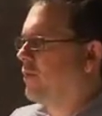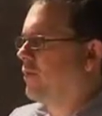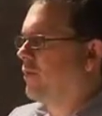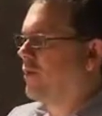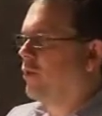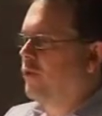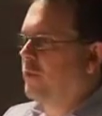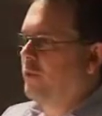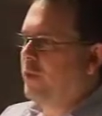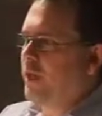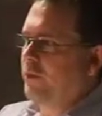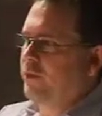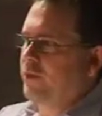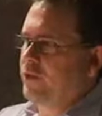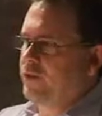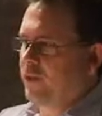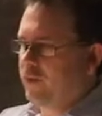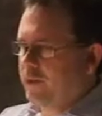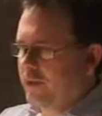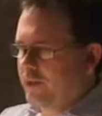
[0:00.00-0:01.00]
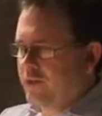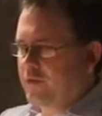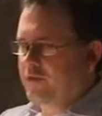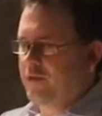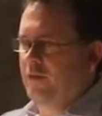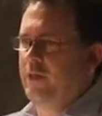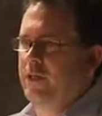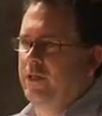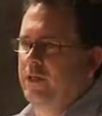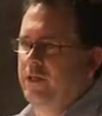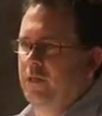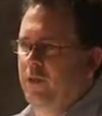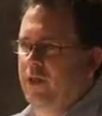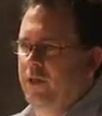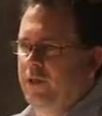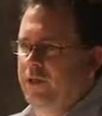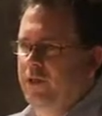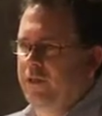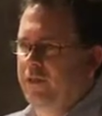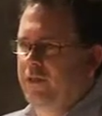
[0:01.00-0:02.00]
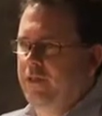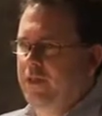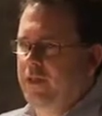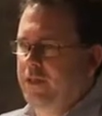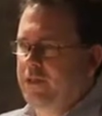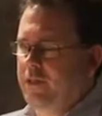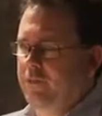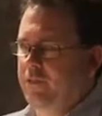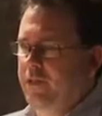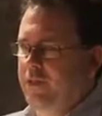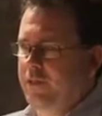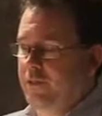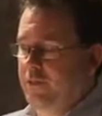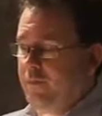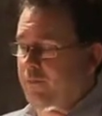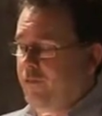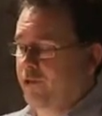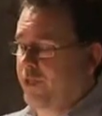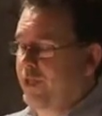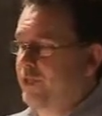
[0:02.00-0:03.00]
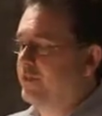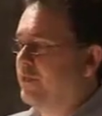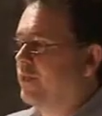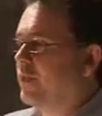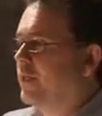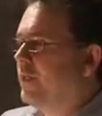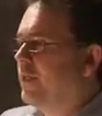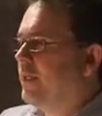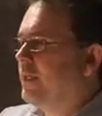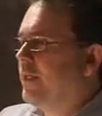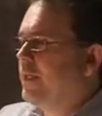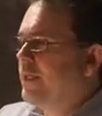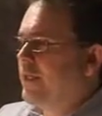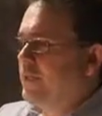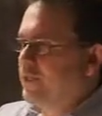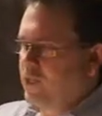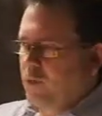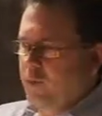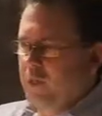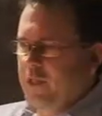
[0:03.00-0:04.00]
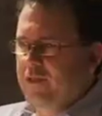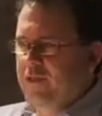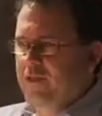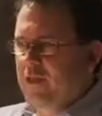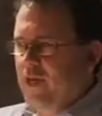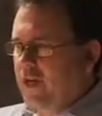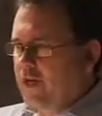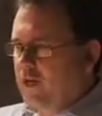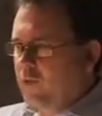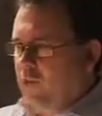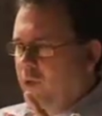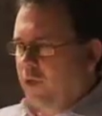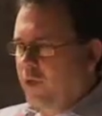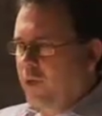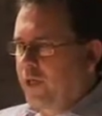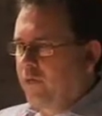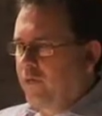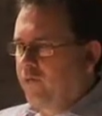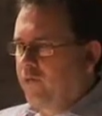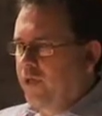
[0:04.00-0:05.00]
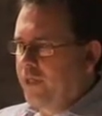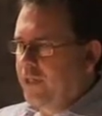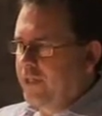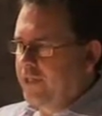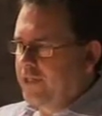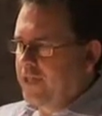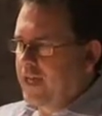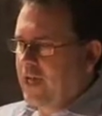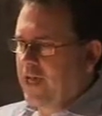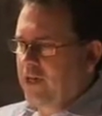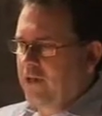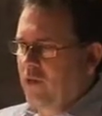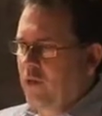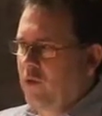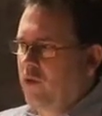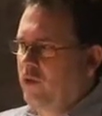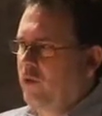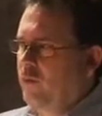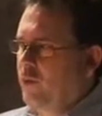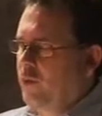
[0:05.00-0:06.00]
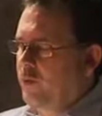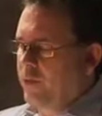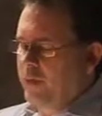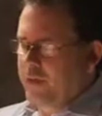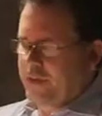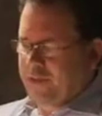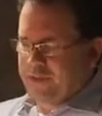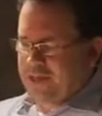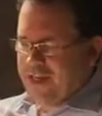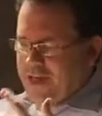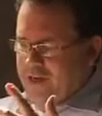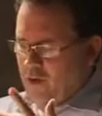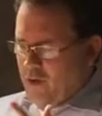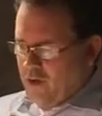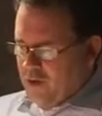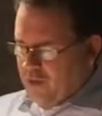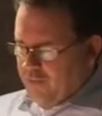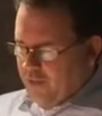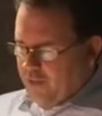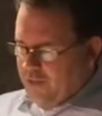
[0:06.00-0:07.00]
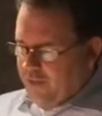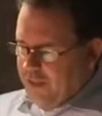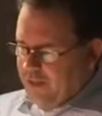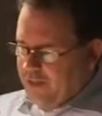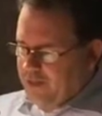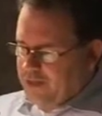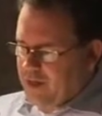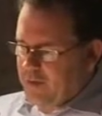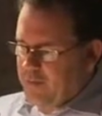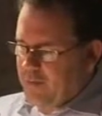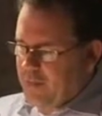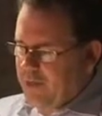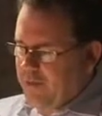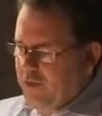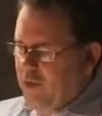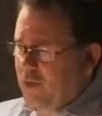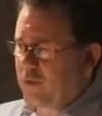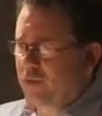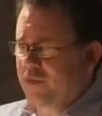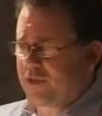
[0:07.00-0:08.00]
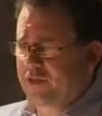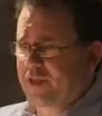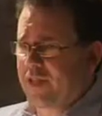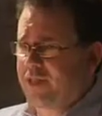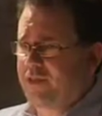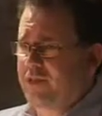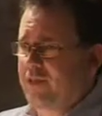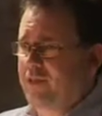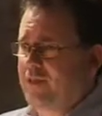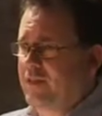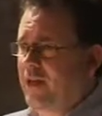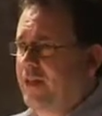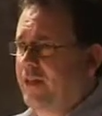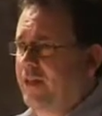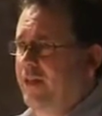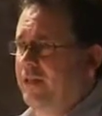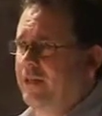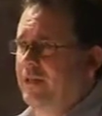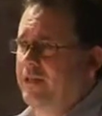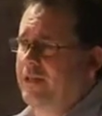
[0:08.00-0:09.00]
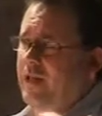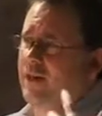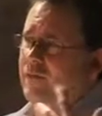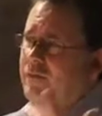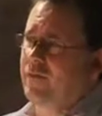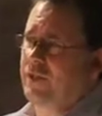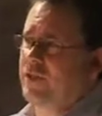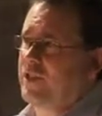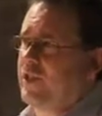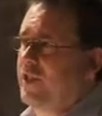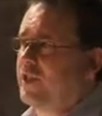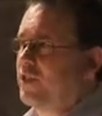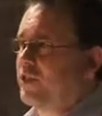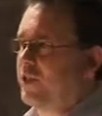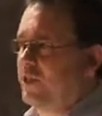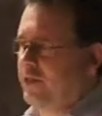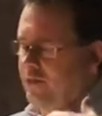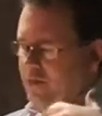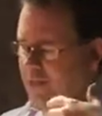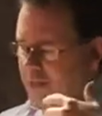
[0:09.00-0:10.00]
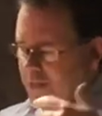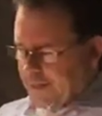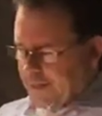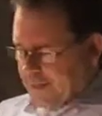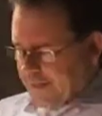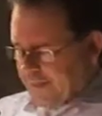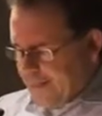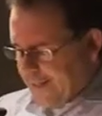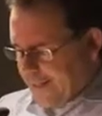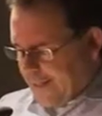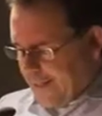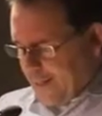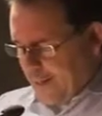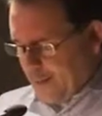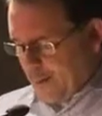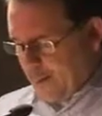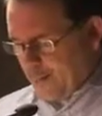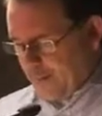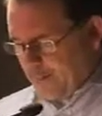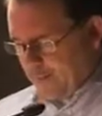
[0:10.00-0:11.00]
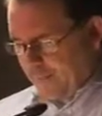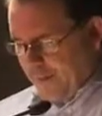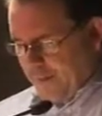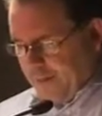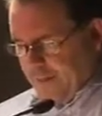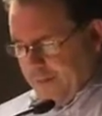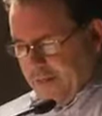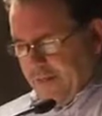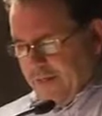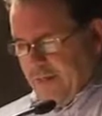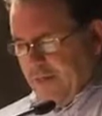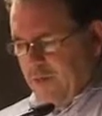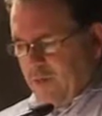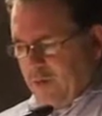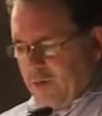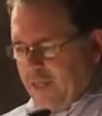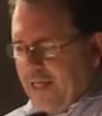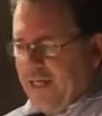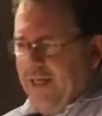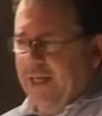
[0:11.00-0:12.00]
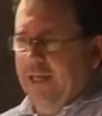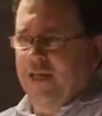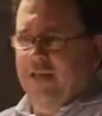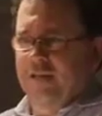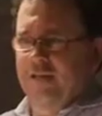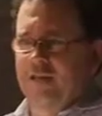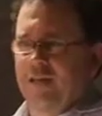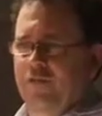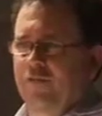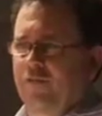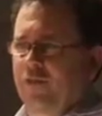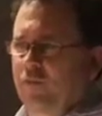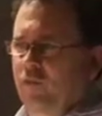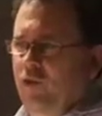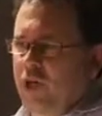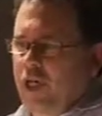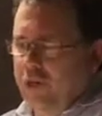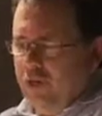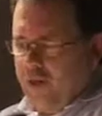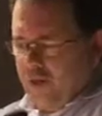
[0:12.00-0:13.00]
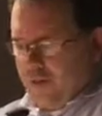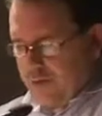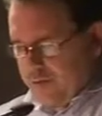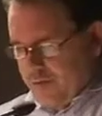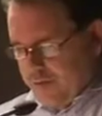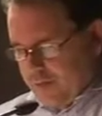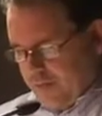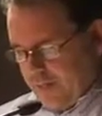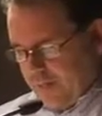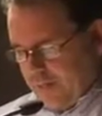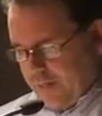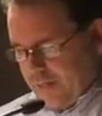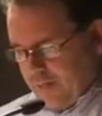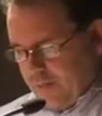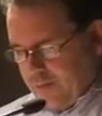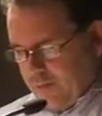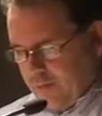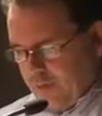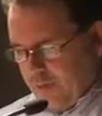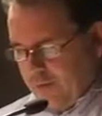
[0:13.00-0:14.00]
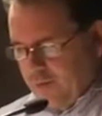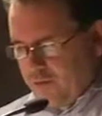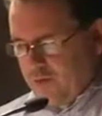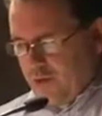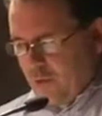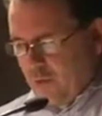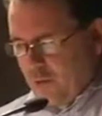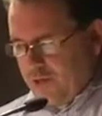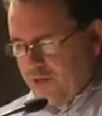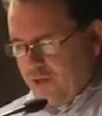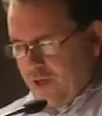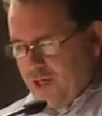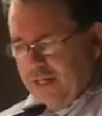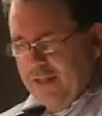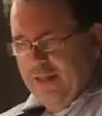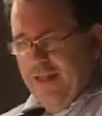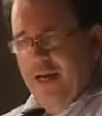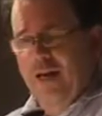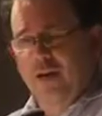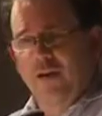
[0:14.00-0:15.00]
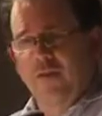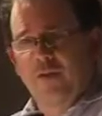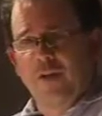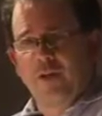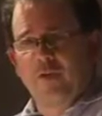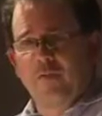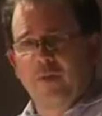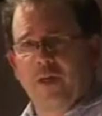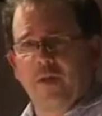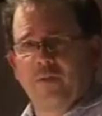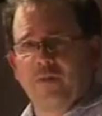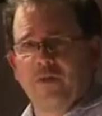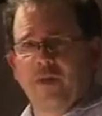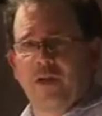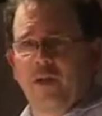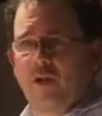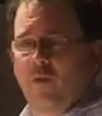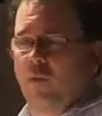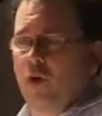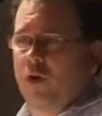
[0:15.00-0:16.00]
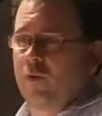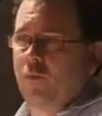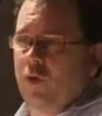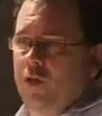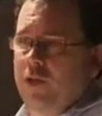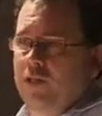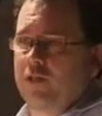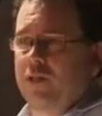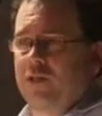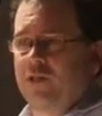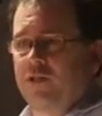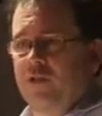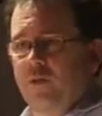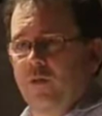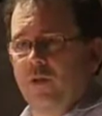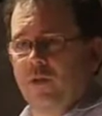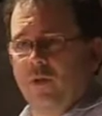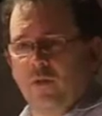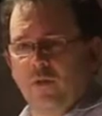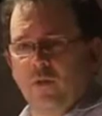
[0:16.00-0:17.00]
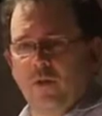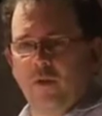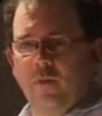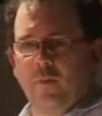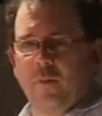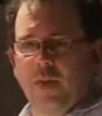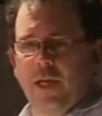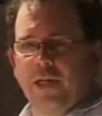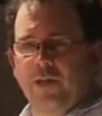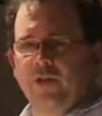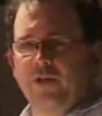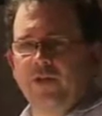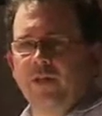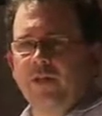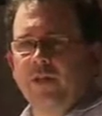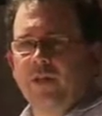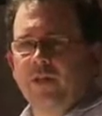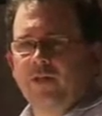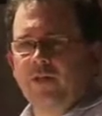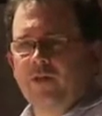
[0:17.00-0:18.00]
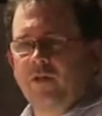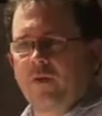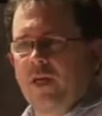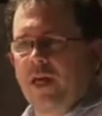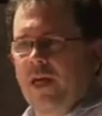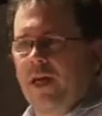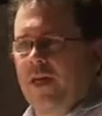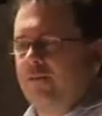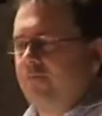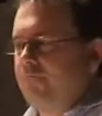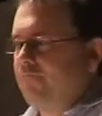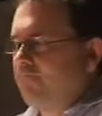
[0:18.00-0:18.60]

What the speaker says: a local paper. It's only distributed in the Washington, D.C. region in print. And so we decided we were going to really attack local. We were going to attack all of the things that made local sites exciting, conversation, getting content from readers. And so we tried a lot of things when I was there. One was, let's do a local homepage so that